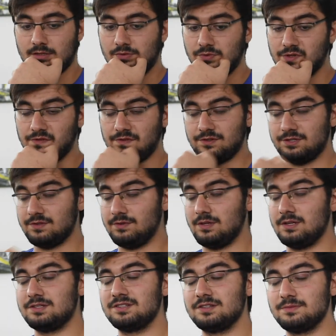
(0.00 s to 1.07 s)
Well, first of all,
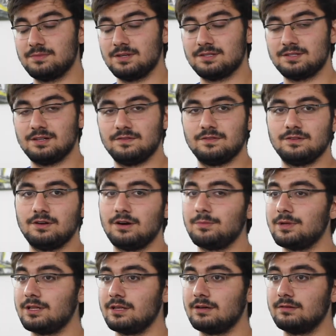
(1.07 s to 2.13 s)
I see myself in
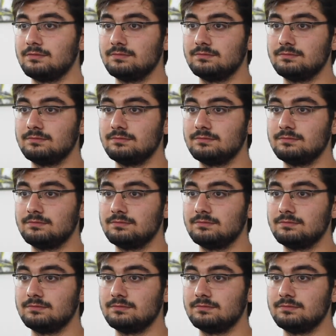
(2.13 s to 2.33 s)
Armenia.